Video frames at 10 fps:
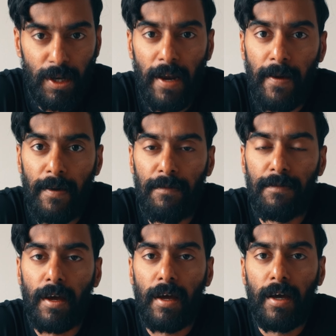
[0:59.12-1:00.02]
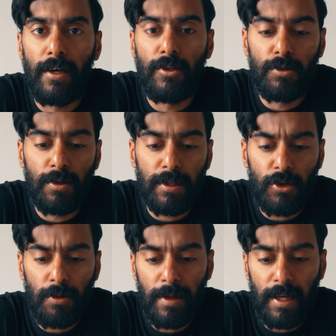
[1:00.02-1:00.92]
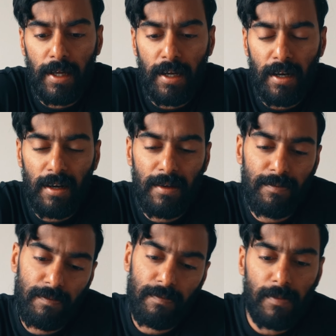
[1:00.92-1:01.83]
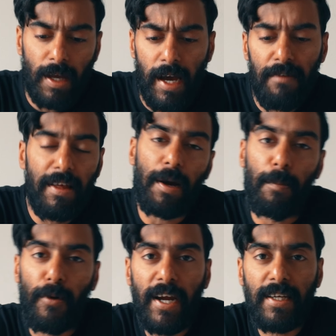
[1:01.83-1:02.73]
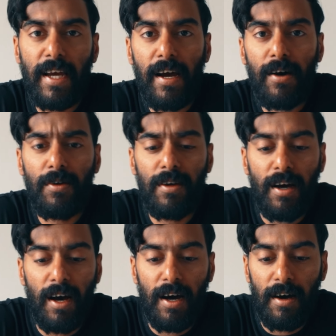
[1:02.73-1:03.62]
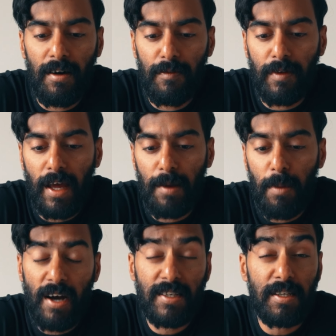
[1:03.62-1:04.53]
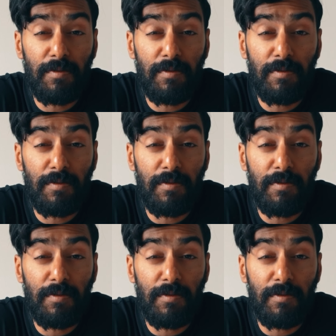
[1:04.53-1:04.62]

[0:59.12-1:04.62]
kind of do a little bit, kind of like a breakdown of a boxing